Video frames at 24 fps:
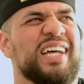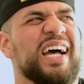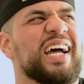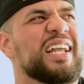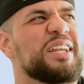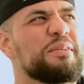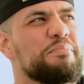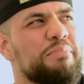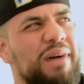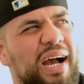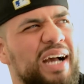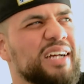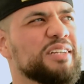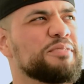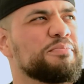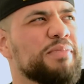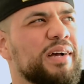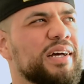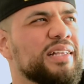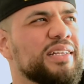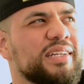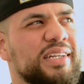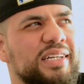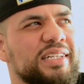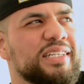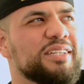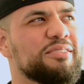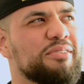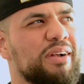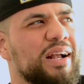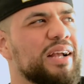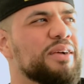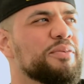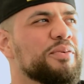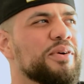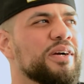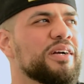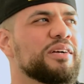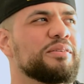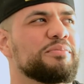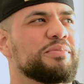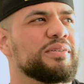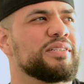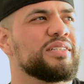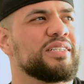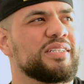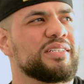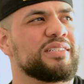the box probably ain't the right word,
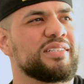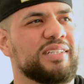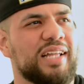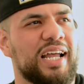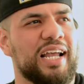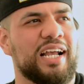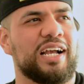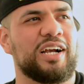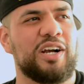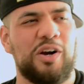but just like